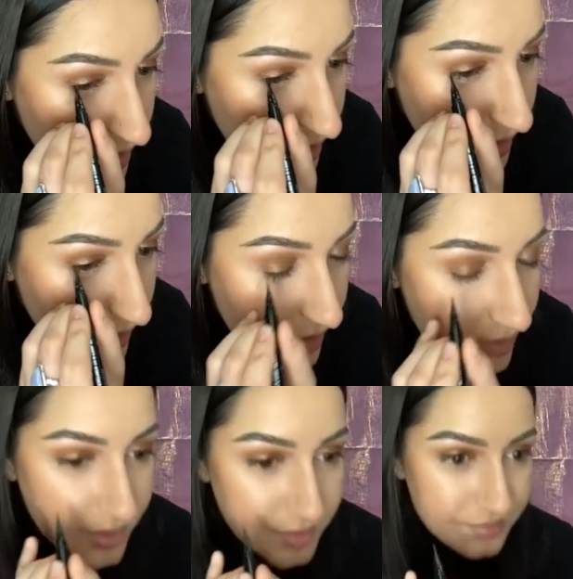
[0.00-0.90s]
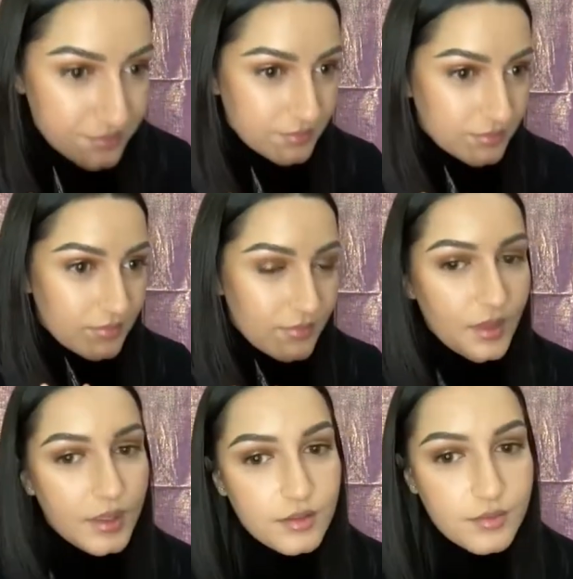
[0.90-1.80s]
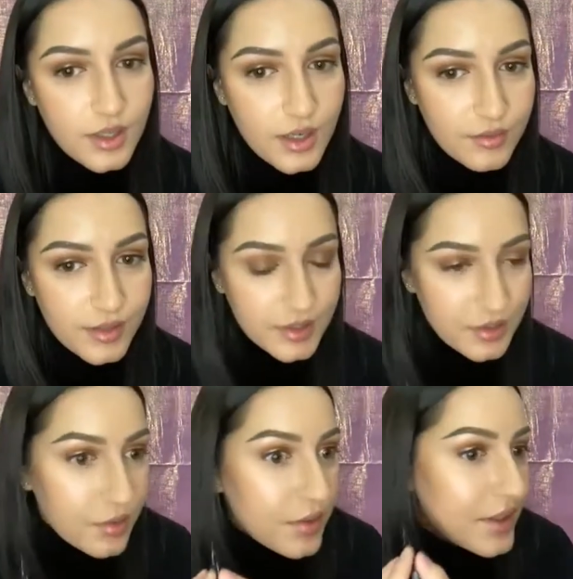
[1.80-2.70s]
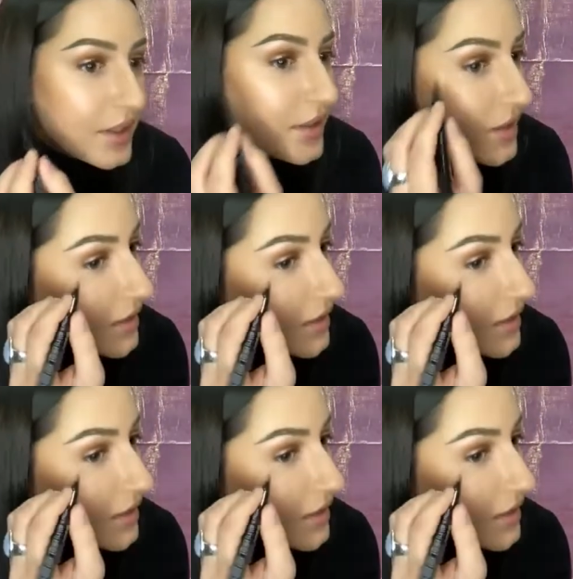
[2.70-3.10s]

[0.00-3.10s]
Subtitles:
keep going. Here we are, we're at the corner.